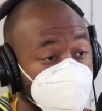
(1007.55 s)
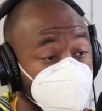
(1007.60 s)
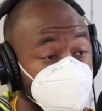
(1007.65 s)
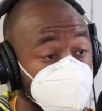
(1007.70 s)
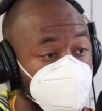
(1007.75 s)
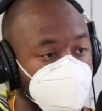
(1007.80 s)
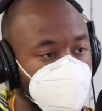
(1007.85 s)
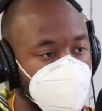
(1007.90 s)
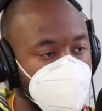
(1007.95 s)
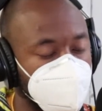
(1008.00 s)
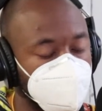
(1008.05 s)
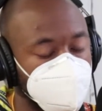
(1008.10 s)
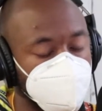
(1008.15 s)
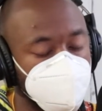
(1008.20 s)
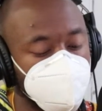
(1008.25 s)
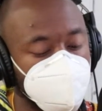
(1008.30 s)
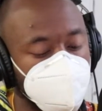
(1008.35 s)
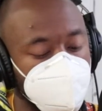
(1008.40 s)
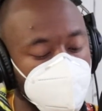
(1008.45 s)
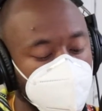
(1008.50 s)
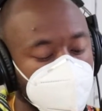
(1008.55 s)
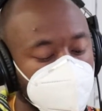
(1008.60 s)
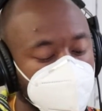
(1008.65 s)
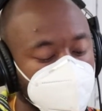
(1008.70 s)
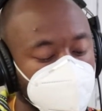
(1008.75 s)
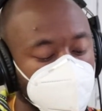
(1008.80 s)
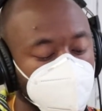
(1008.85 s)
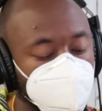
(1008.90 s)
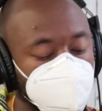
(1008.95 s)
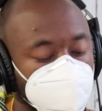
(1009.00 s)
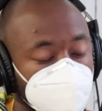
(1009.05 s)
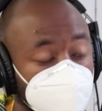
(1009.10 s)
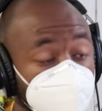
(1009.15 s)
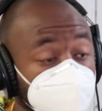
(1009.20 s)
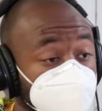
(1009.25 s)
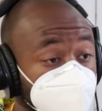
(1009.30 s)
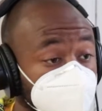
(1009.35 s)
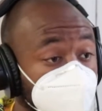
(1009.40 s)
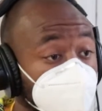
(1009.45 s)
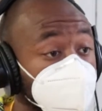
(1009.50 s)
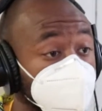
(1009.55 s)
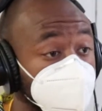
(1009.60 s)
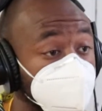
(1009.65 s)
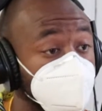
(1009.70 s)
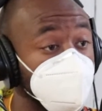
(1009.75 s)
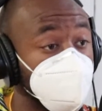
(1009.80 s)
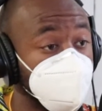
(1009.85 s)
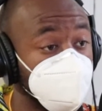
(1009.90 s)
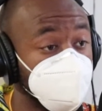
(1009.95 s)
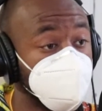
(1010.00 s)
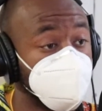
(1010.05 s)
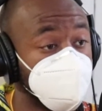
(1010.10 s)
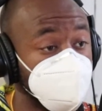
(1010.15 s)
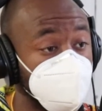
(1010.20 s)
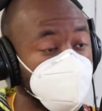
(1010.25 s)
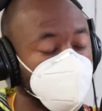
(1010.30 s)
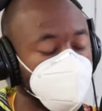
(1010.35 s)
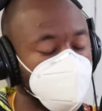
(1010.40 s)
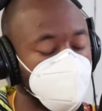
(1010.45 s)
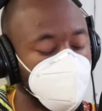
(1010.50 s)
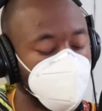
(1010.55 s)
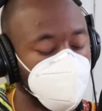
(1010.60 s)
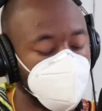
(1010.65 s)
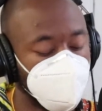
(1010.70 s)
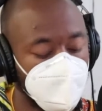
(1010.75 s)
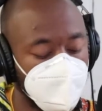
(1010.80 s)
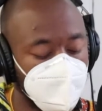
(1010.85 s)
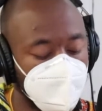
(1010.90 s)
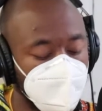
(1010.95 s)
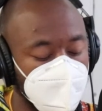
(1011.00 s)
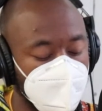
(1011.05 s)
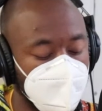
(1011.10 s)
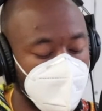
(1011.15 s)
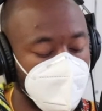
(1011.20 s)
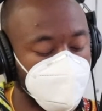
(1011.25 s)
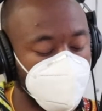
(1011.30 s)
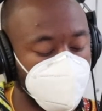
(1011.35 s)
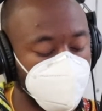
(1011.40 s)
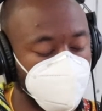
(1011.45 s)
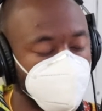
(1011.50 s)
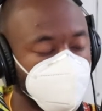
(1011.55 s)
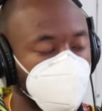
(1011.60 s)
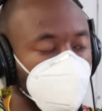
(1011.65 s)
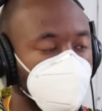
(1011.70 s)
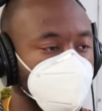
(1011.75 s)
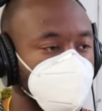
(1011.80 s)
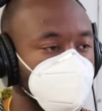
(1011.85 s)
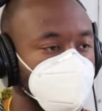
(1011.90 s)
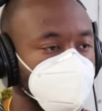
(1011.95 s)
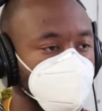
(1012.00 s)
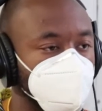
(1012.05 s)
artist Black, and he's very big and successful now. But he was talking